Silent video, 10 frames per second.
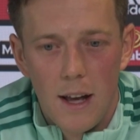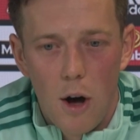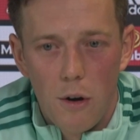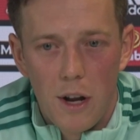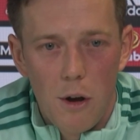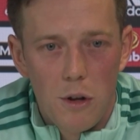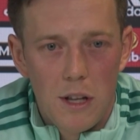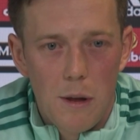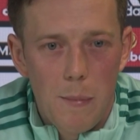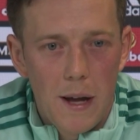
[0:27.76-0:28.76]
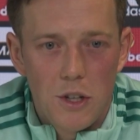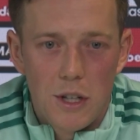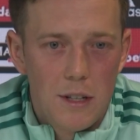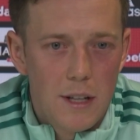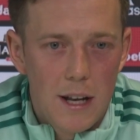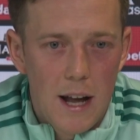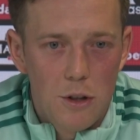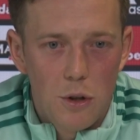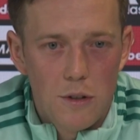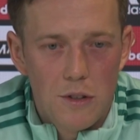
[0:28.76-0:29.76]
hungry onto the pitch, and, and
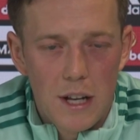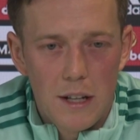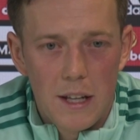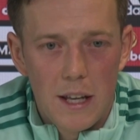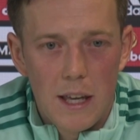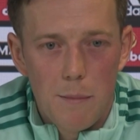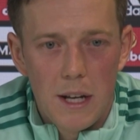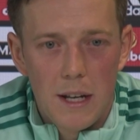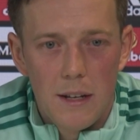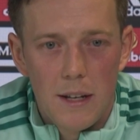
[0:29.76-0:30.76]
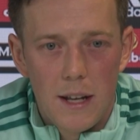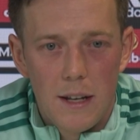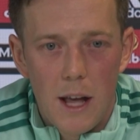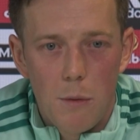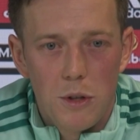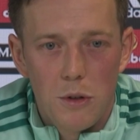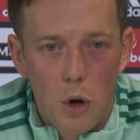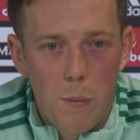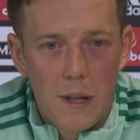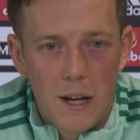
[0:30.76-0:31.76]
Anton certainly came in and, and helped on
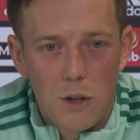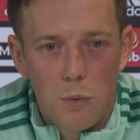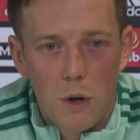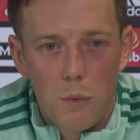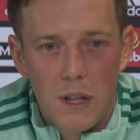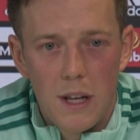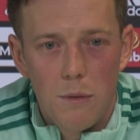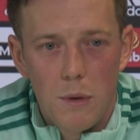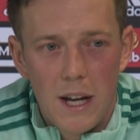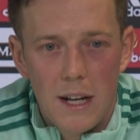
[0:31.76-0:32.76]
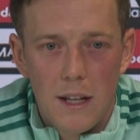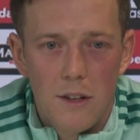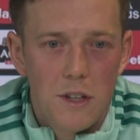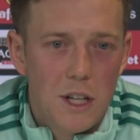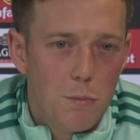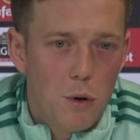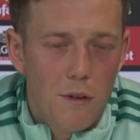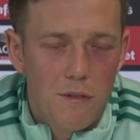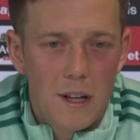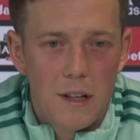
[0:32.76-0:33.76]
top of that as well with the with the ideas that he's
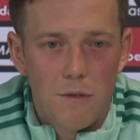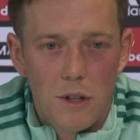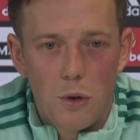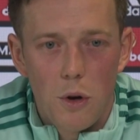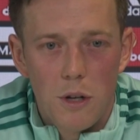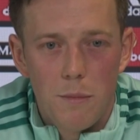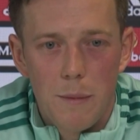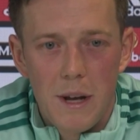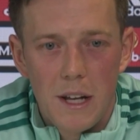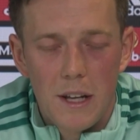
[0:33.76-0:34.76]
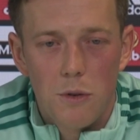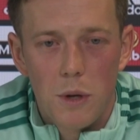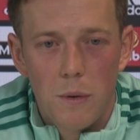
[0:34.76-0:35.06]
brought for, for Tottenham in America as